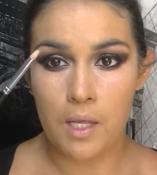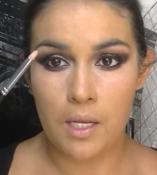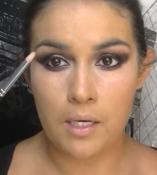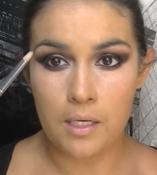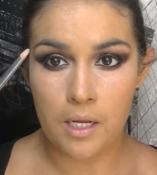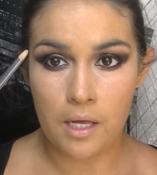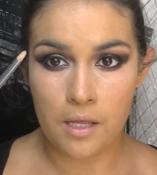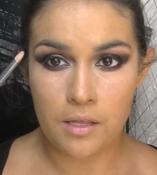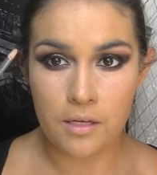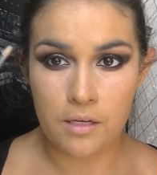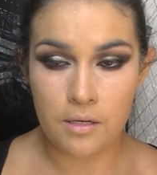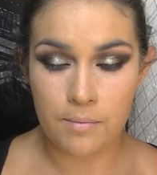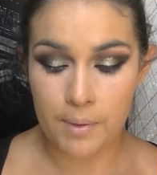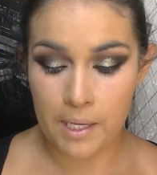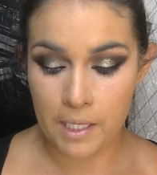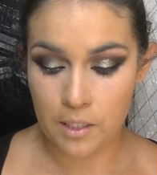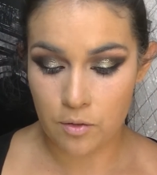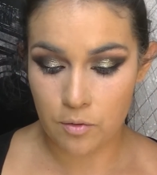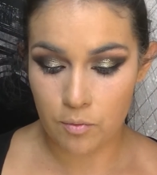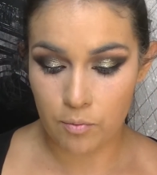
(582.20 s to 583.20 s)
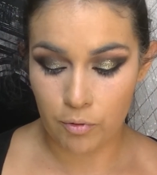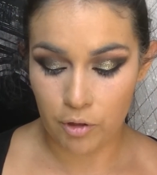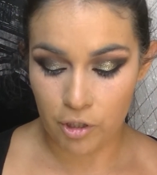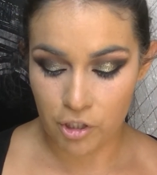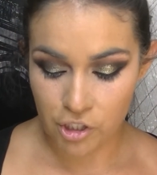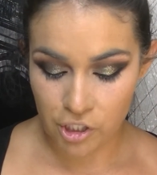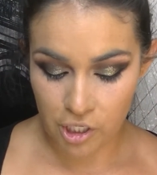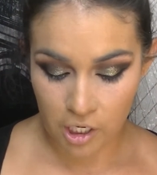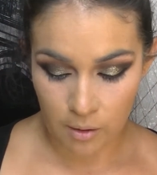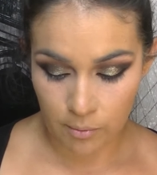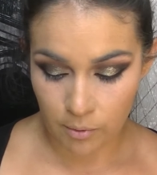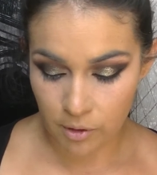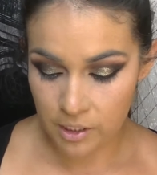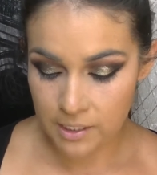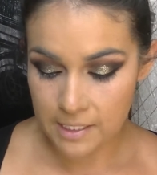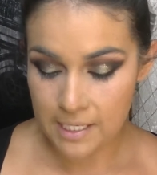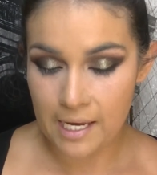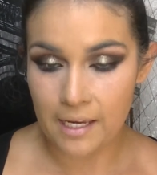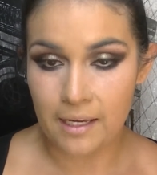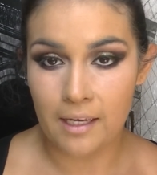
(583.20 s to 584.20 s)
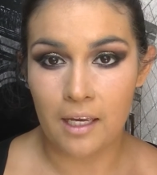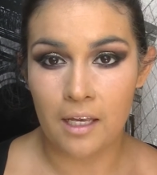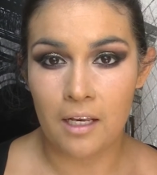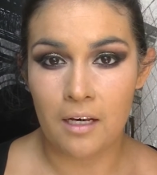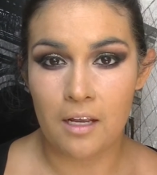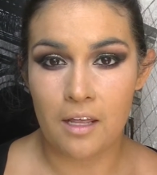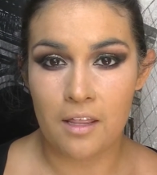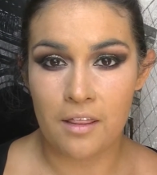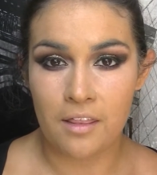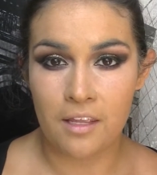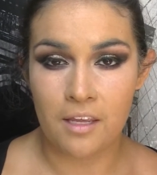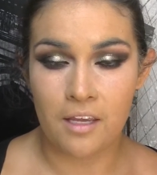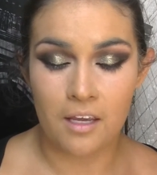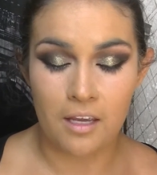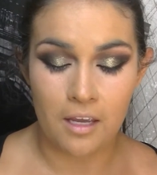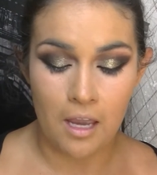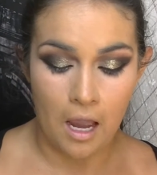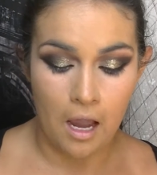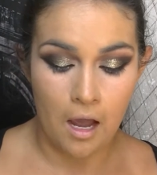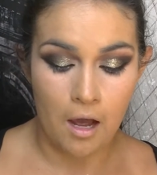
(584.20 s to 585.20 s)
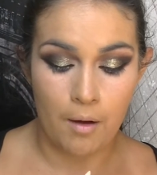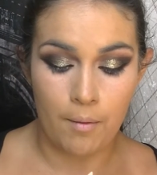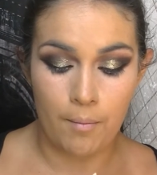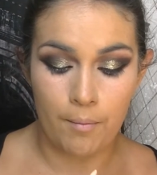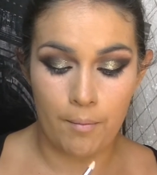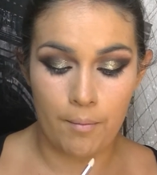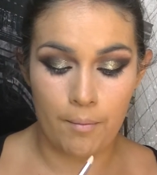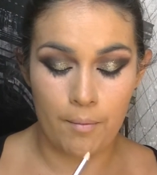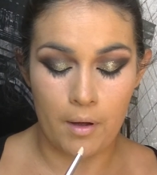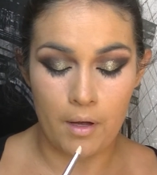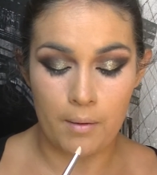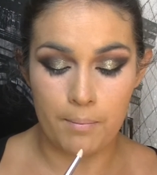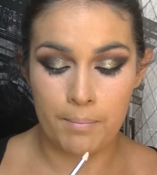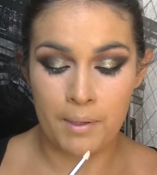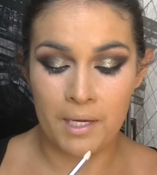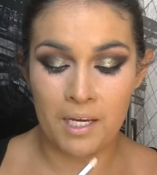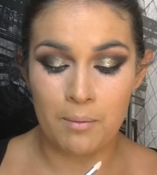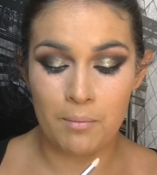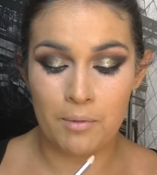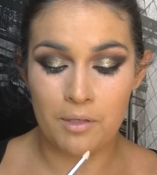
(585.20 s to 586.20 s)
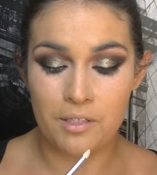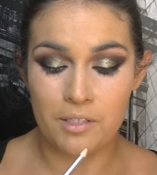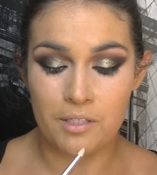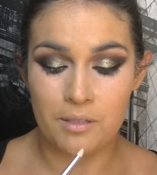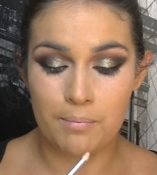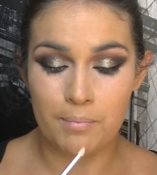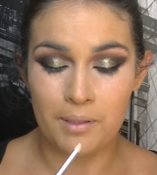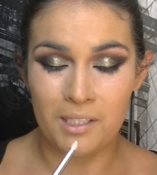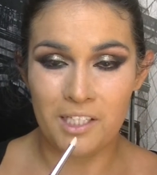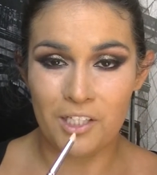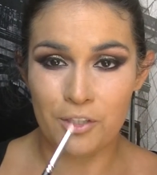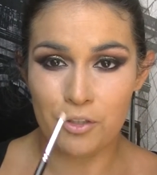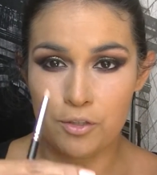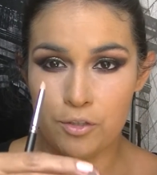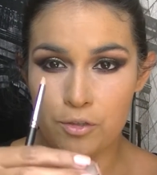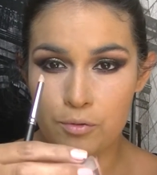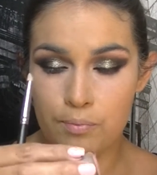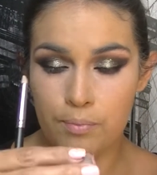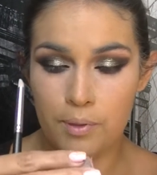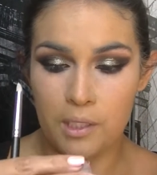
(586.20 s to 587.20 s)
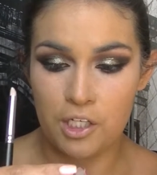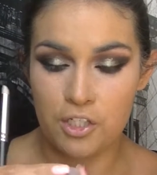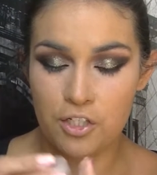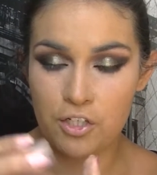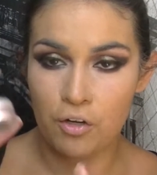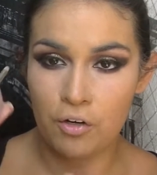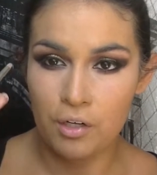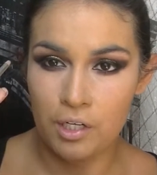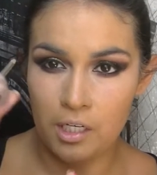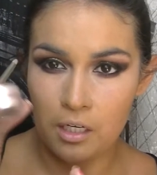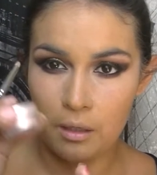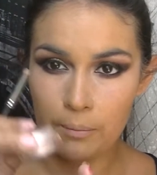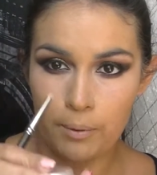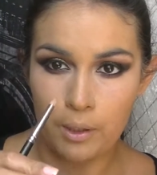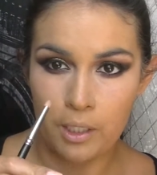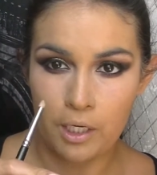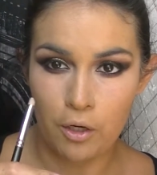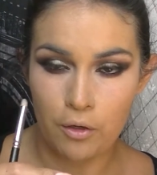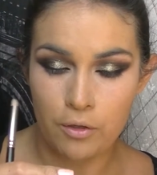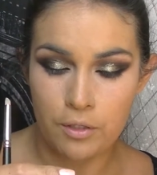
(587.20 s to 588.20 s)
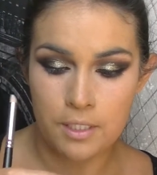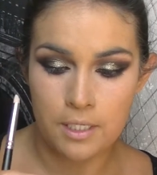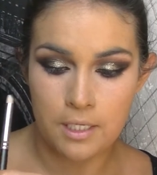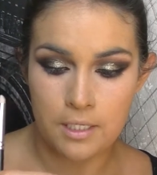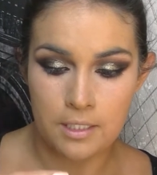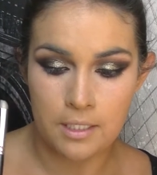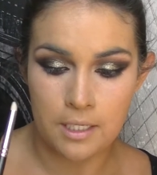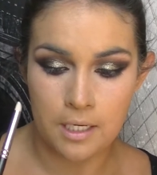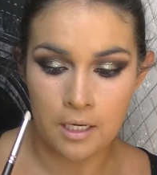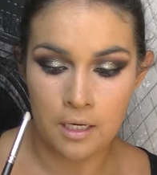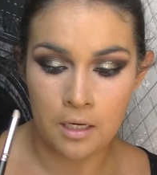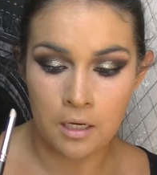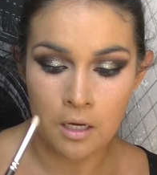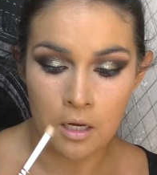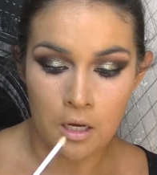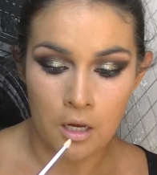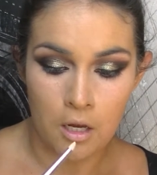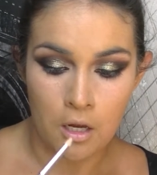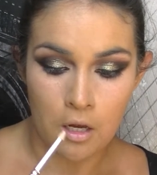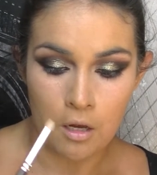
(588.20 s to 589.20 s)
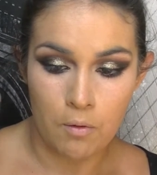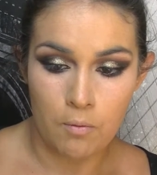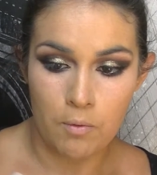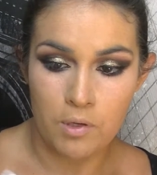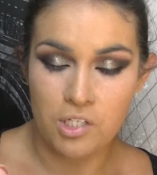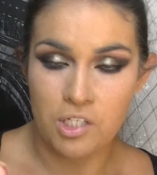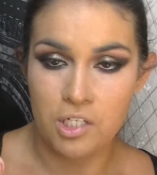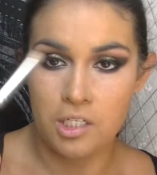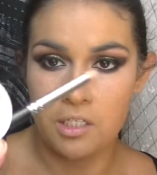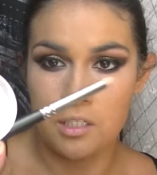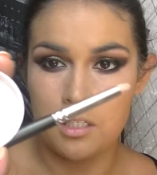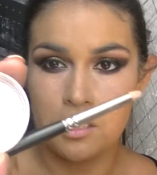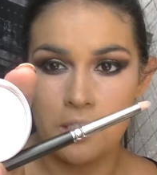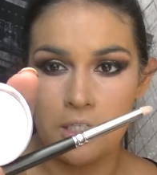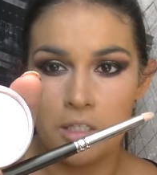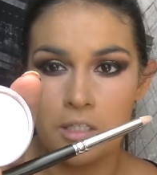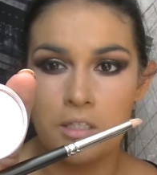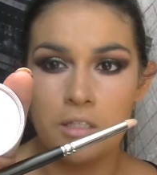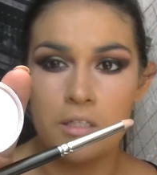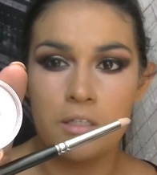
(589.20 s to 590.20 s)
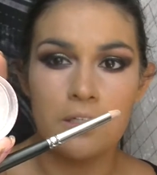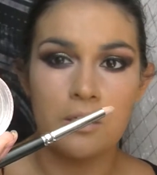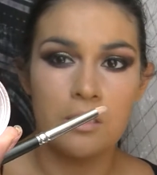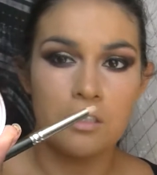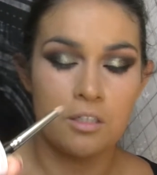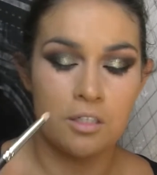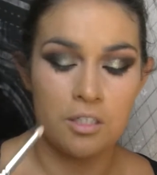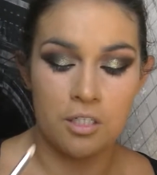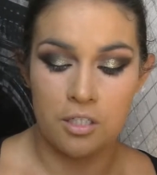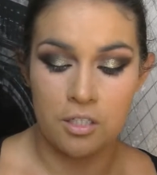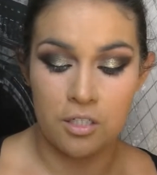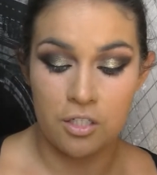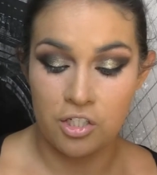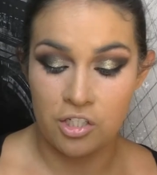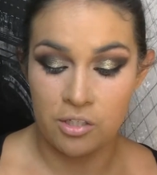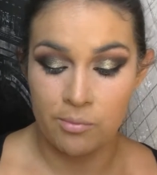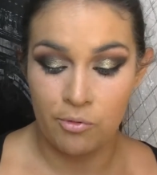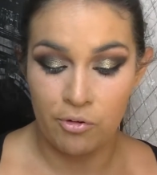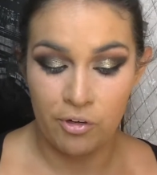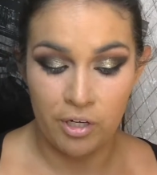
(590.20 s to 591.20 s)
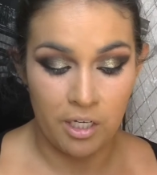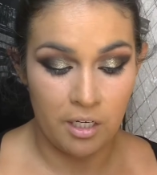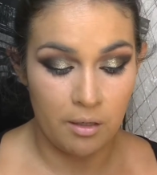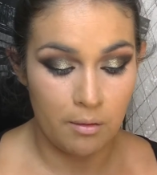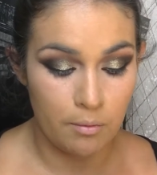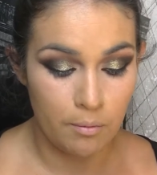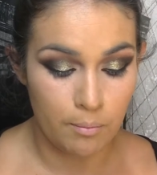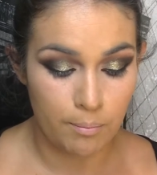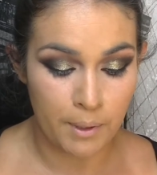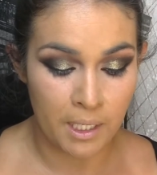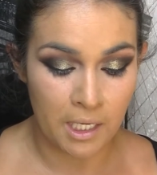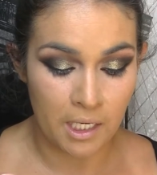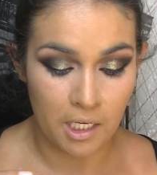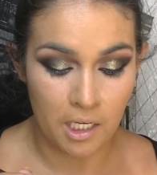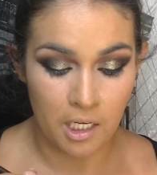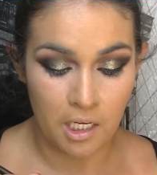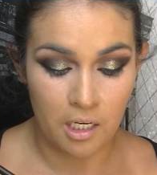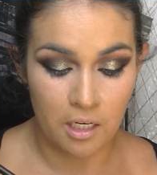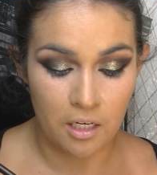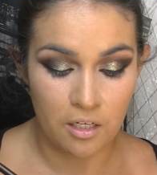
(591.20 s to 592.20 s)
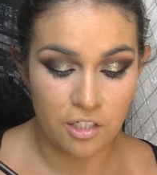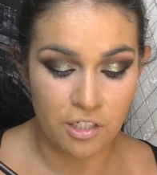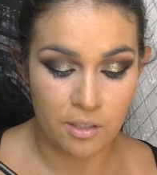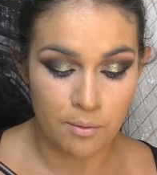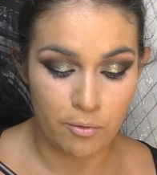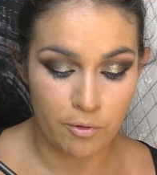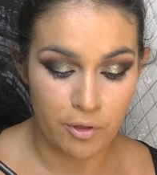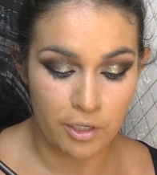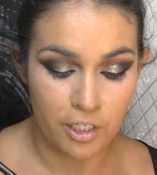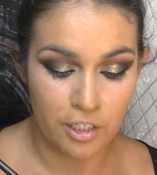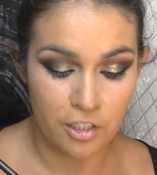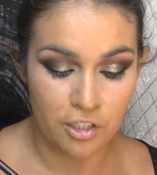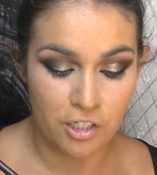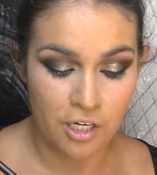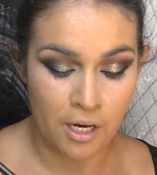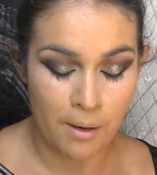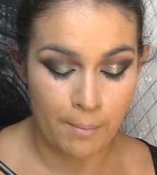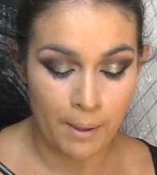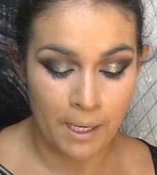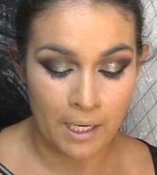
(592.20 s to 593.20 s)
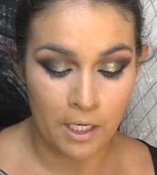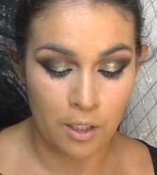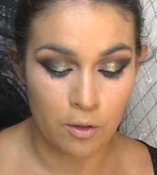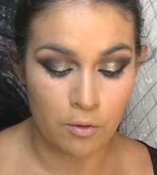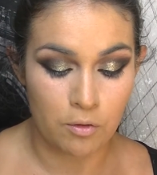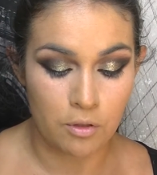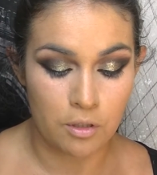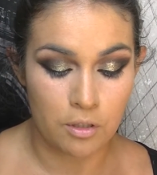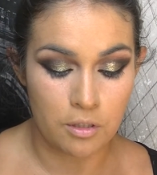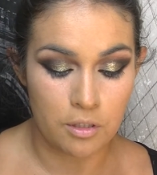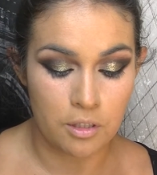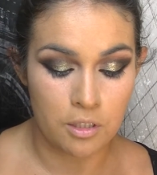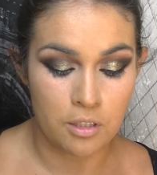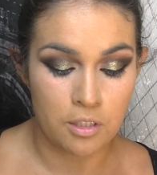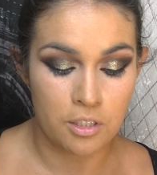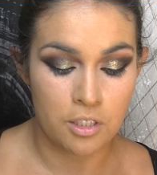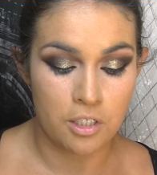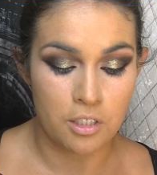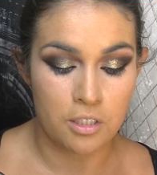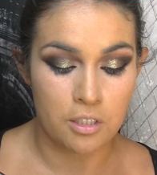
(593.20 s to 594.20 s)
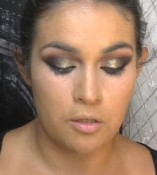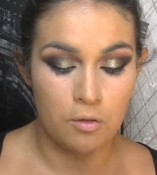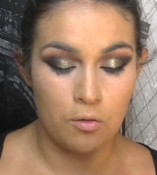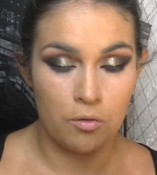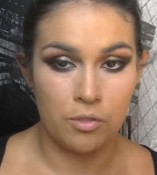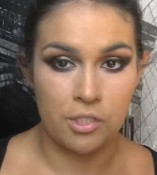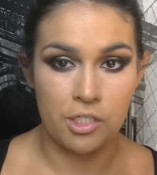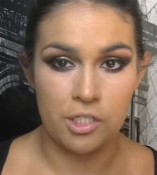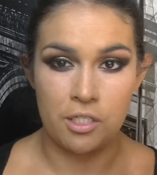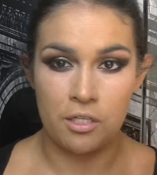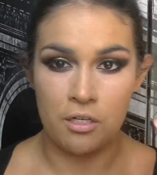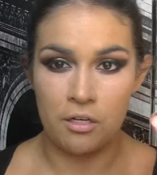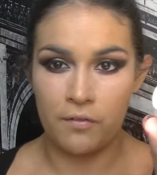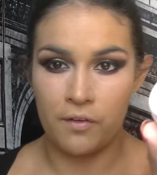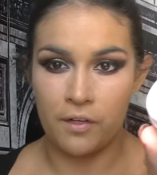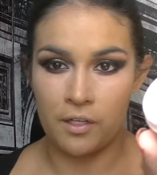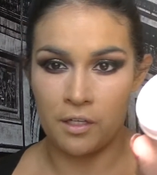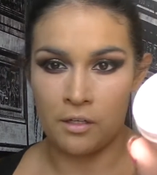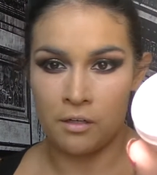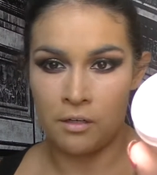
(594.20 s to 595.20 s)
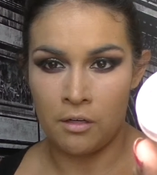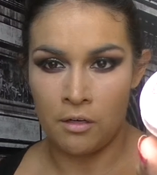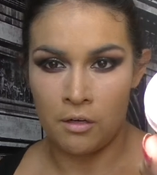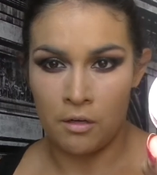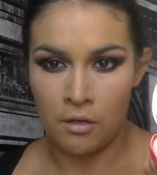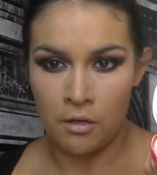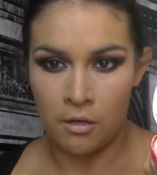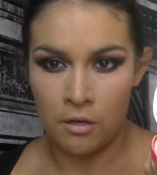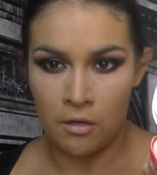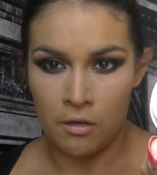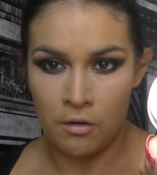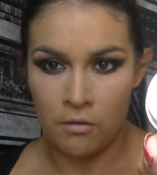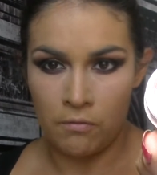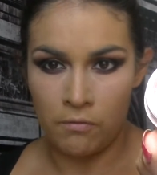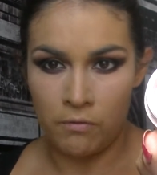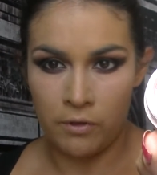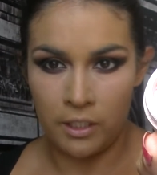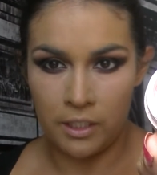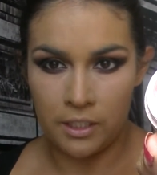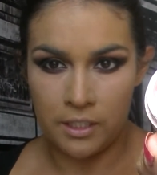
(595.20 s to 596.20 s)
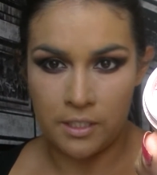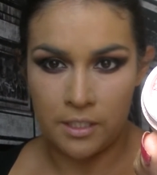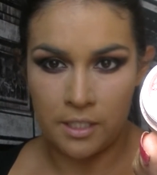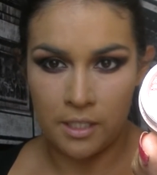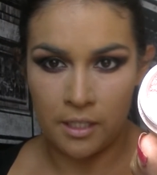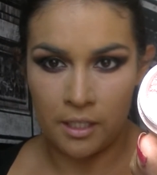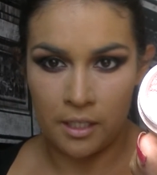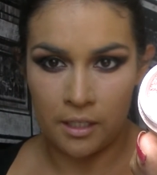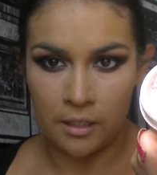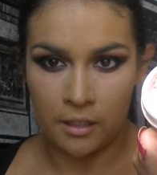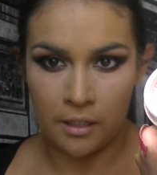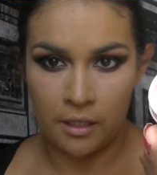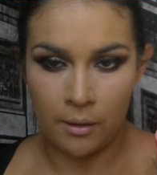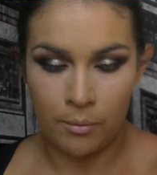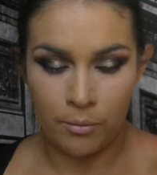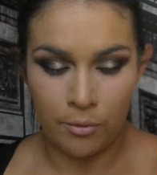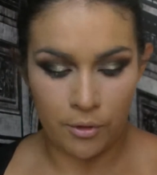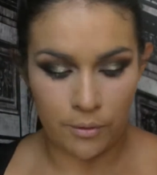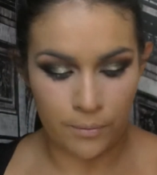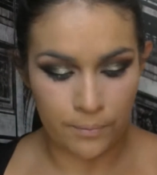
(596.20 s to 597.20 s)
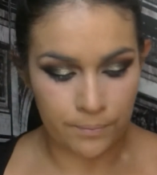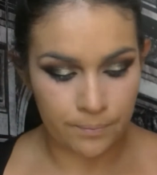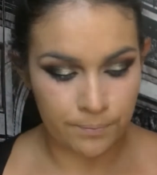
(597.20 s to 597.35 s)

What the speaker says: another pencil brush, and I'm going to take in the Pigment Platonic by OCC, which is this just shimmery, pinky, shimmery, champagne-y goodness. It's just gorgeous. I don't know if you can really see that in the camera.